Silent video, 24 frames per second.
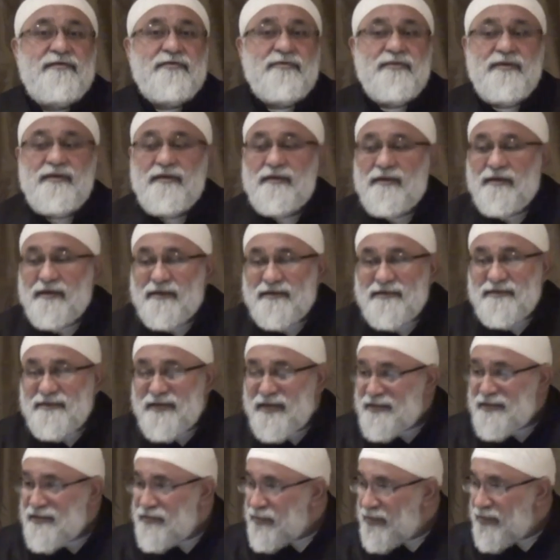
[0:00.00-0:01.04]
Three, her
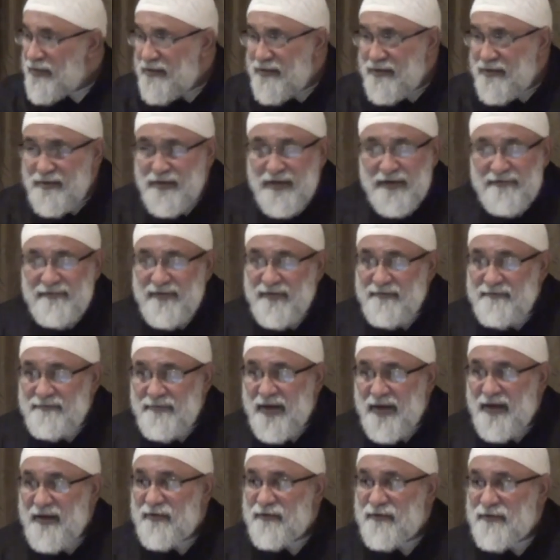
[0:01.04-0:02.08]
sons will never
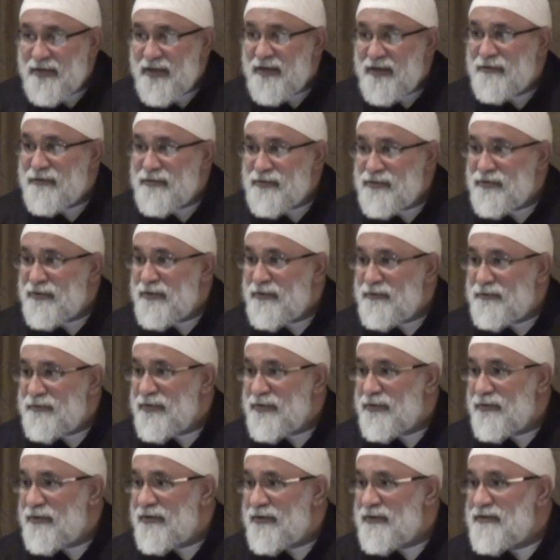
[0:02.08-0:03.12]
bow down to
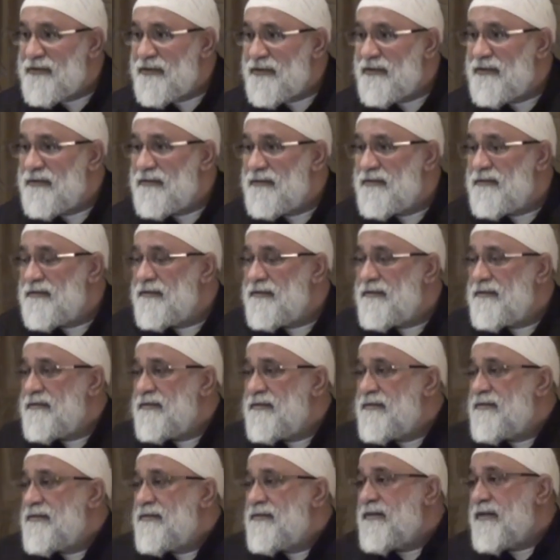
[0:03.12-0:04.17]
impurity
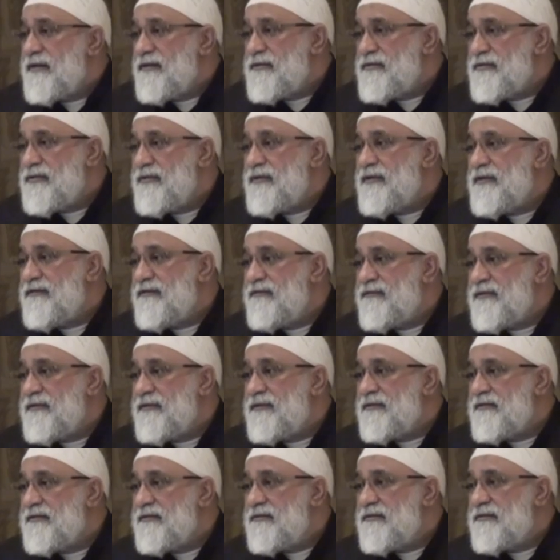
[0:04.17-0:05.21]
and to evil.